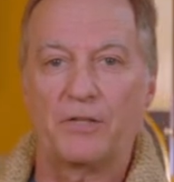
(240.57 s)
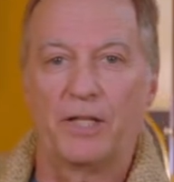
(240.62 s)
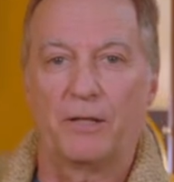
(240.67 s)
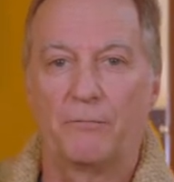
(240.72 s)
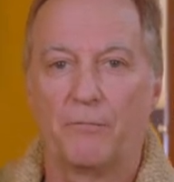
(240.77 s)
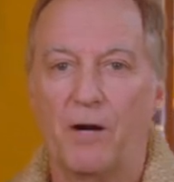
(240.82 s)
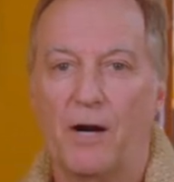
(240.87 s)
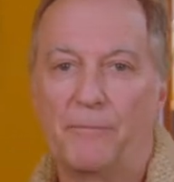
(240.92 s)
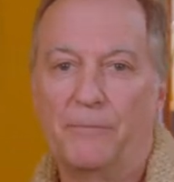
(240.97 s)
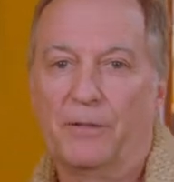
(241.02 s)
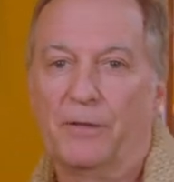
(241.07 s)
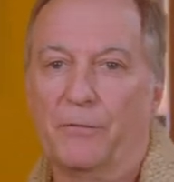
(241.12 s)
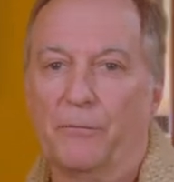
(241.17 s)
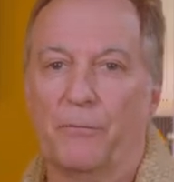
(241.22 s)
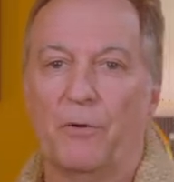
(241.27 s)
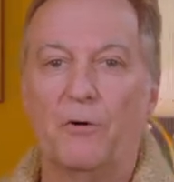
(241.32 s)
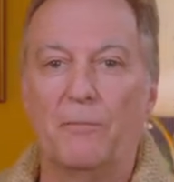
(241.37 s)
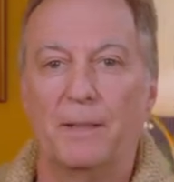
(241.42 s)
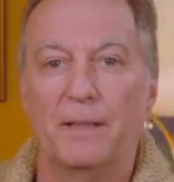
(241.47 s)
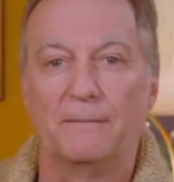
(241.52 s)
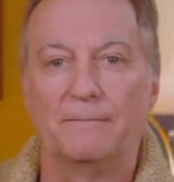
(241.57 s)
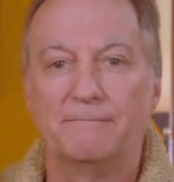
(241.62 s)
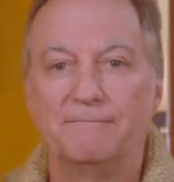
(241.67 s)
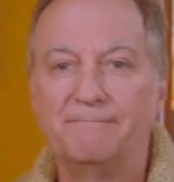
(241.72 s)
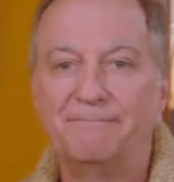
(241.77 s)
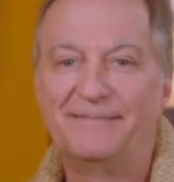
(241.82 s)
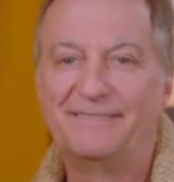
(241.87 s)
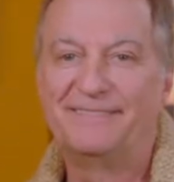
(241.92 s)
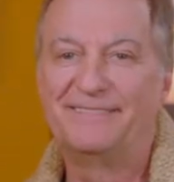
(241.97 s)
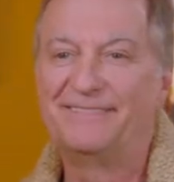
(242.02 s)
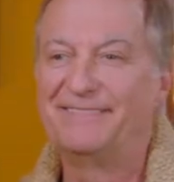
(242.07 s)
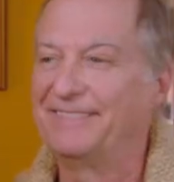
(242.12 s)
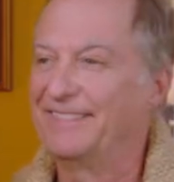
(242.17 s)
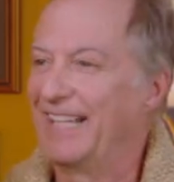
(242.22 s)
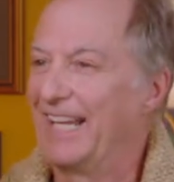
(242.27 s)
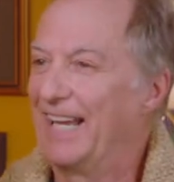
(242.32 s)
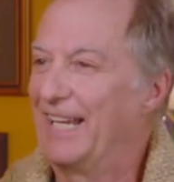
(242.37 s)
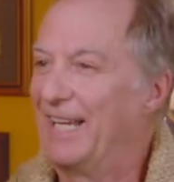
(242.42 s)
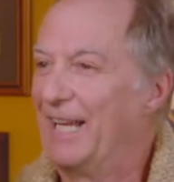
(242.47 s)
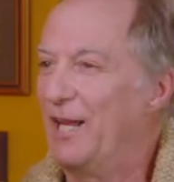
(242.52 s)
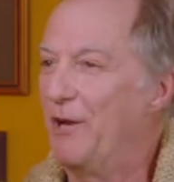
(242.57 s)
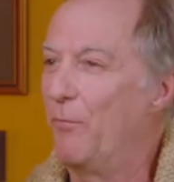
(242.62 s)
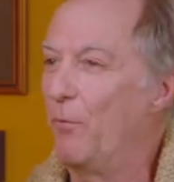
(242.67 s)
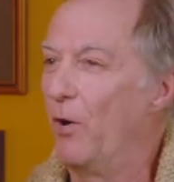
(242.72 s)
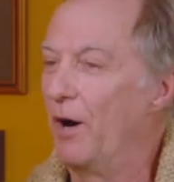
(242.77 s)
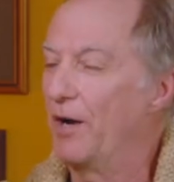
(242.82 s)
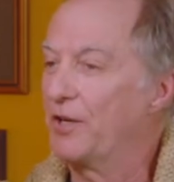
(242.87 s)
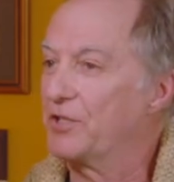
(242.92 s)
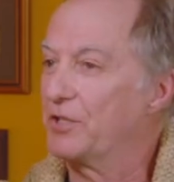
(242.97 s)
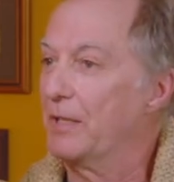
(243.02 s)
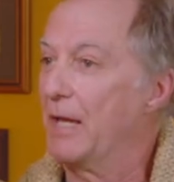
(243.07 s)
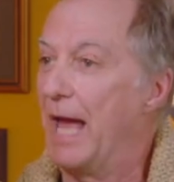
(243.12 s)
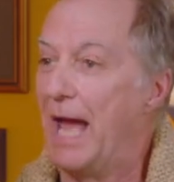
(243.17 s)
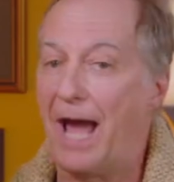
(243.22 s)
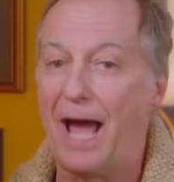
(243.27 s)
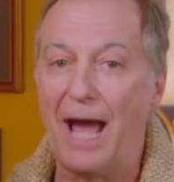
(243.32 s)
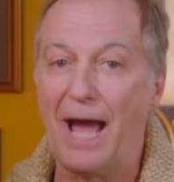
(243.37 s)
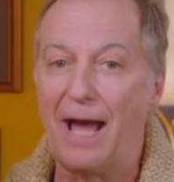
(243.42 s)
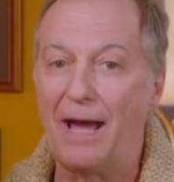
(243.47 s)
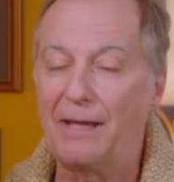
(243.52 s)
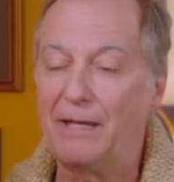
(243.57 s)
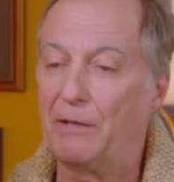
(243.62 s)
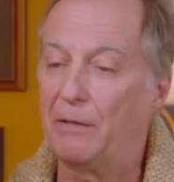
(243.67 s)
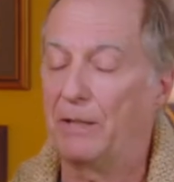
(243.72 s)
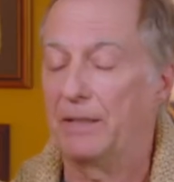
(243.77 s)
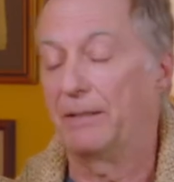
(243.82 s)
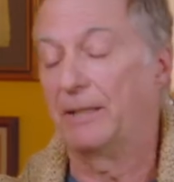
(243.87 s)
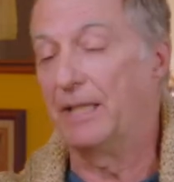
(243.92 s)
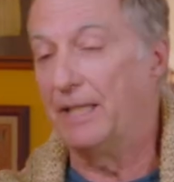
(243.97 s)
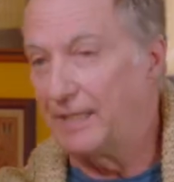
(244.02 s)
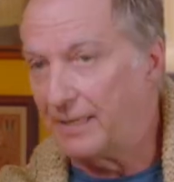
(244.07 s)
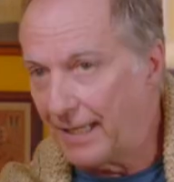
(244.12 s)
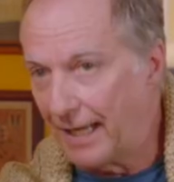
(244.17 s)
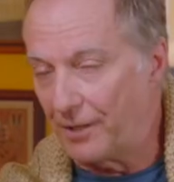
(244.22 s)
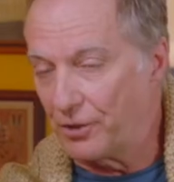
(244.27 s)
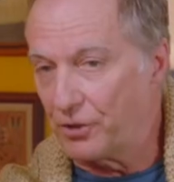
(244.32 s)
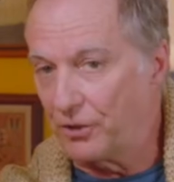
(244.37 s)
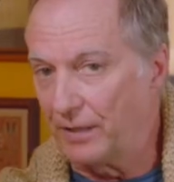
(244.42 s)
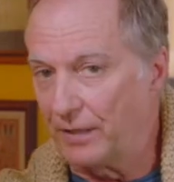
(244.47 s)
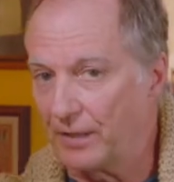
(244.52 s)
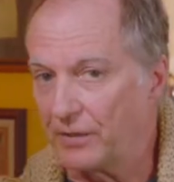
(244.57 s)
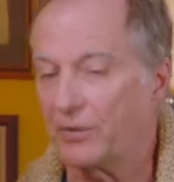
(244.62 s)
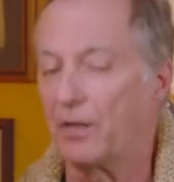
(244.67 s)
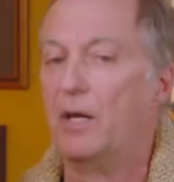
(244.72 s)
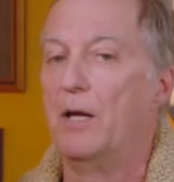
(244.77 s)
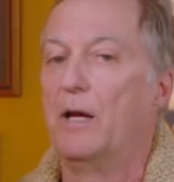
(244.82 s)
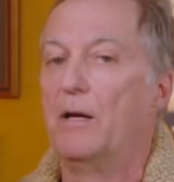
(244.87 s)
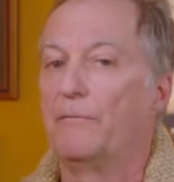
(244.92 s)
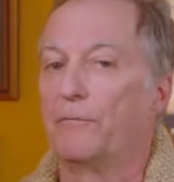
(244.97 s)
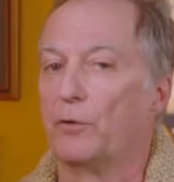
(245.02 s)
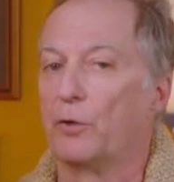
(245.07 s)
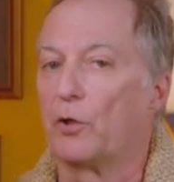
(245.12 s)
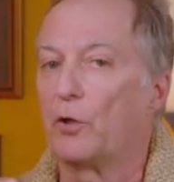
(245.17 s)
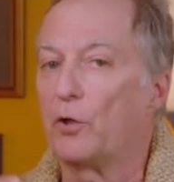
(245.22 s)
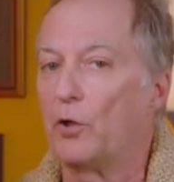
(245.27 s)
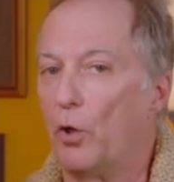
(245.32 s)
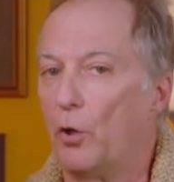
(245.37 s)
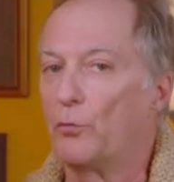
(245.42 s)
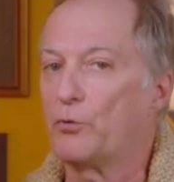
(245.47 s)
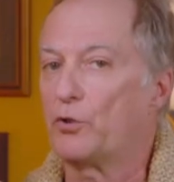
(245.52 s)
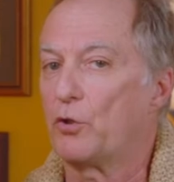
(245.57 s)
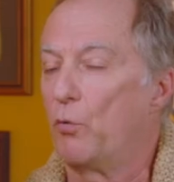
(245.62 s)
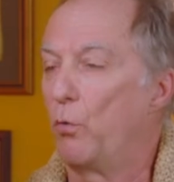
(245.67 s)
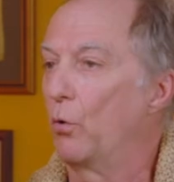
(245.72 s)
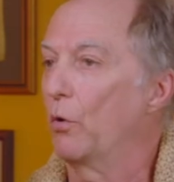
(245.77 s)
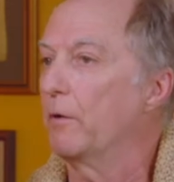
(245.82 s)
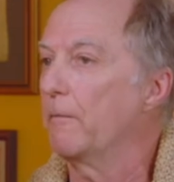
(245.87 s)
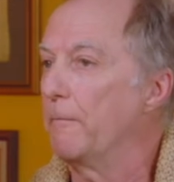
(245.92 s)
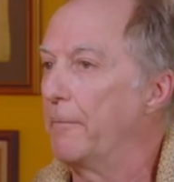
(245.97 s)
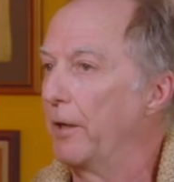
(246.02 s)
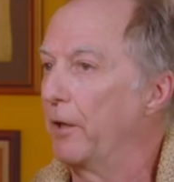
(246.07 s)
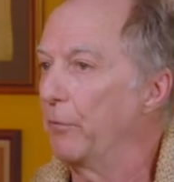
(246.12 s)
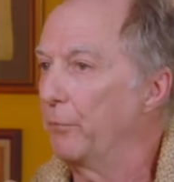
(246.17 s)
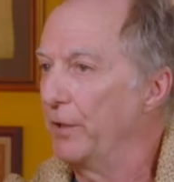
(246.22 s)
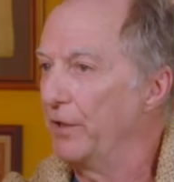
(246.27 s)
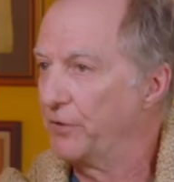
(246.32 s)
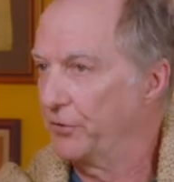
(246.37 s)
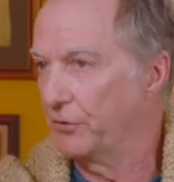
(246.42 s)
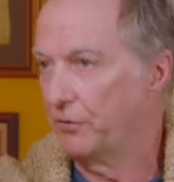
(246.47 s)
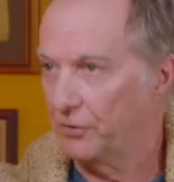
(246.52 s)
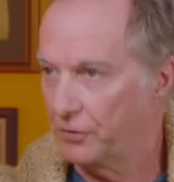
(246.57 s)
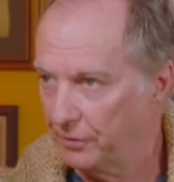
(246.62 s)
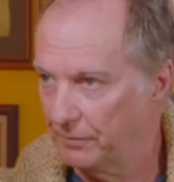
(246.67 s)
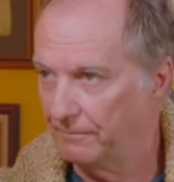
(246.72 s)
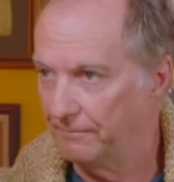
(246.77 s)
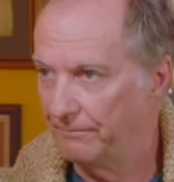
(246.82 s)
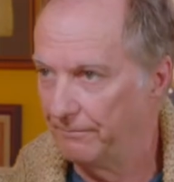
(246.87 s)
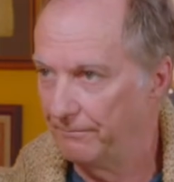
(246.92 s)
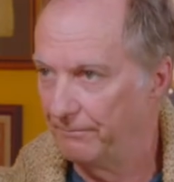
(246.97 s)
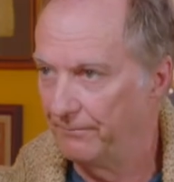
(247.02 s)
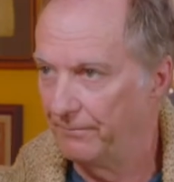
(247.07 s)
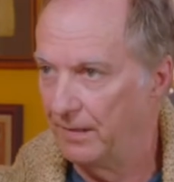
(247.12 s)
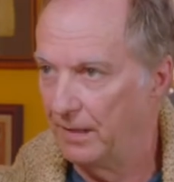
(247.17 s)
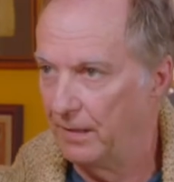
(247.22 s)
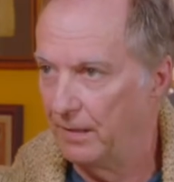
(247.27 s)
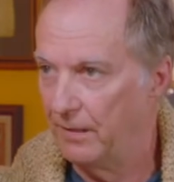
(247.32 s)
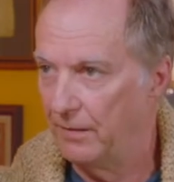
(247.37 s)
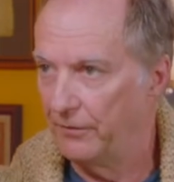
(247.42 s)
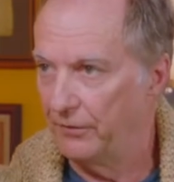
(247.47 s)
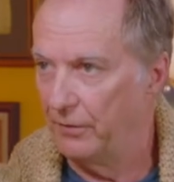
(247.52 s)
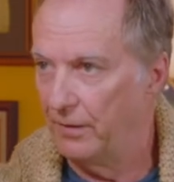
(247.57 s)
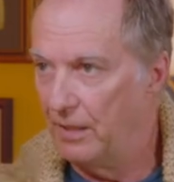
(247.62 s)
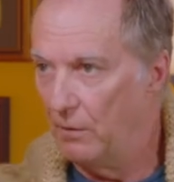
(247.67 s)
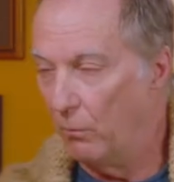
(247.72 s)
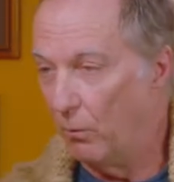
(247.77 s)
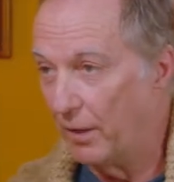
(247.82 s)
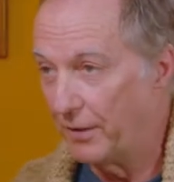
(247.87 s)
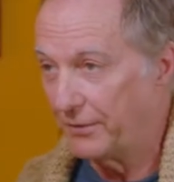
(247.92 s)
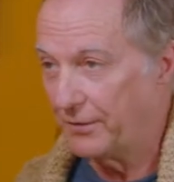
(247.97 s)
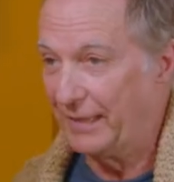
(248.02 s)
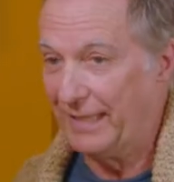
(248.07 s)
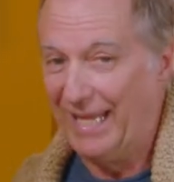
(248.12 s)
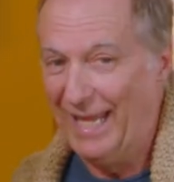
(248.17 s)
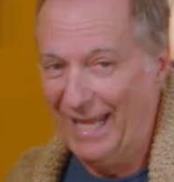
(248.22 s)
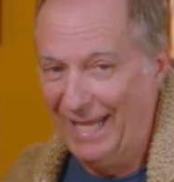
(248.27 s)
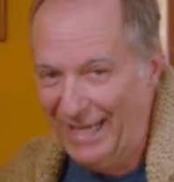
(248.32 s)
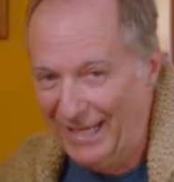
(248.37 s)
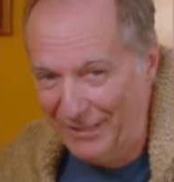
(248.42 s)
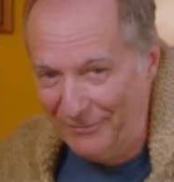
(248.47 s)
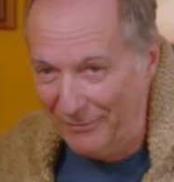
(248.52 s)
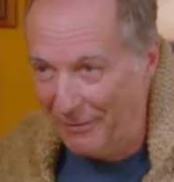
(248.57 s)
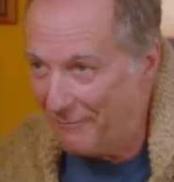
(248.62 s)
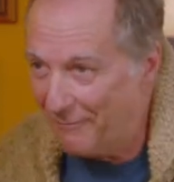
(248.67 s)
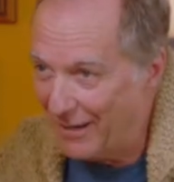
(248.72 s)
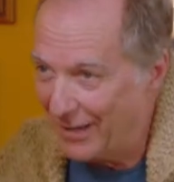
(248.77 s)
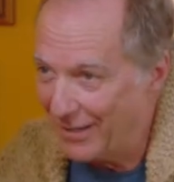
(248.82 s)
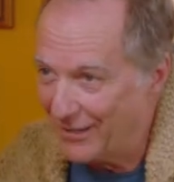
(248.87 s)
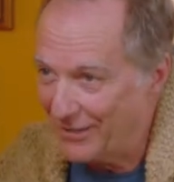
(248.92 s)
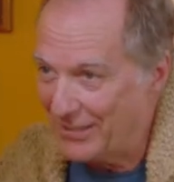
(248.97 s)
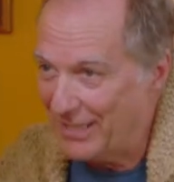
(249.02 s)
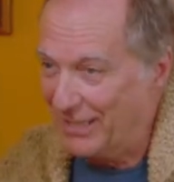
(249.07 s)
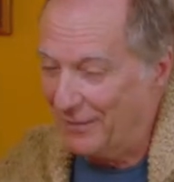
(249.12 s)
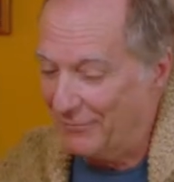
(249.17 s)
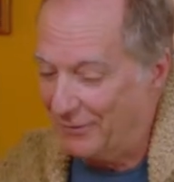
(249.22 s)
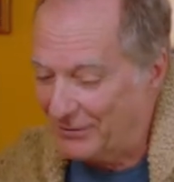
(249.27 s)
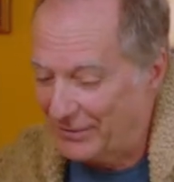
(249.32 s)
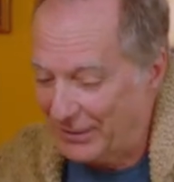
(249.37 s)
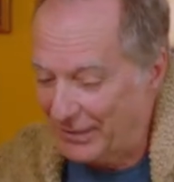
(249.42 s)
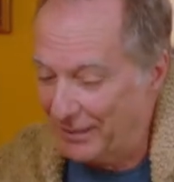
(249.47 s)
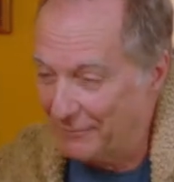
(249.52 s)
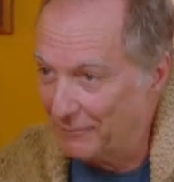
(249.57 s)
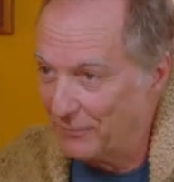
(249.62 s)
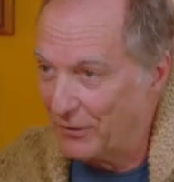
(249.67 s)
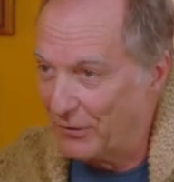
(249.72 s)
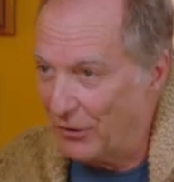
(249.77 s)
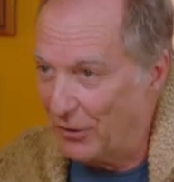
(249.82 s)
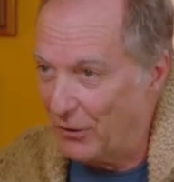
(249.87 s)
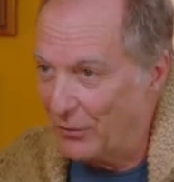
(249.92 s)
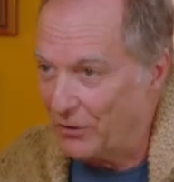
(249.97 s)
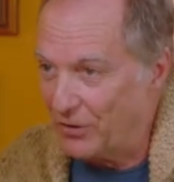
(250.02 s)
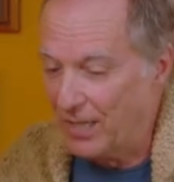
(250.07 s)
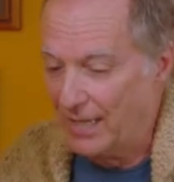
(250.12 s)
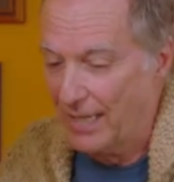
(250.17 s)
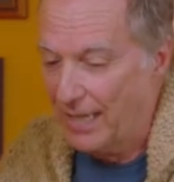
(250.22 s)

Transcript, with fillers: like Robbie the robot. And he wants to have, the intention is for close quarter bear research. So he wants to get into a bear's den, he wants to get up and close